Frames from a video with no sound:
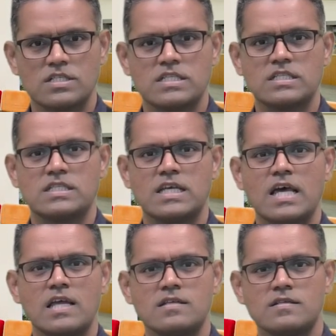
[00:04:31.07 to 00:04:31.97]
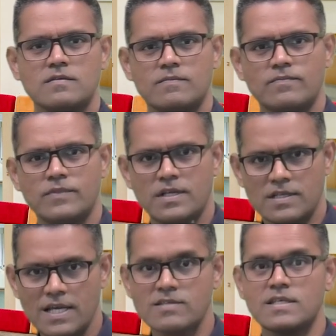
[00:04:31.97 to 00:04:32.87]
said in
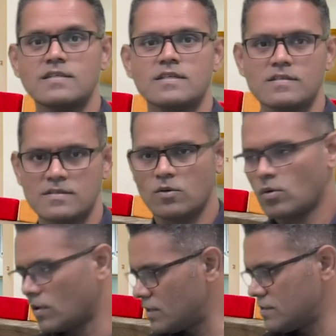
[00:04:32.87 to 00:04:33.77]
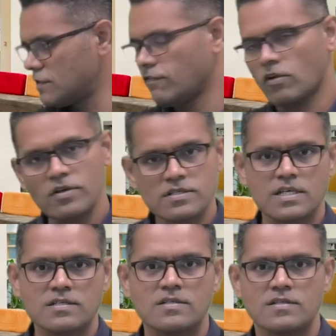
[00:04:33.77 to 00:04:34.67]
the next sentence or the following
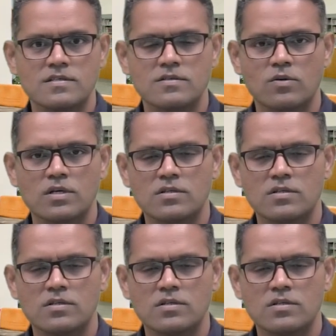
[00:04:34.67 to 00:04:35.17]
sentences, okay?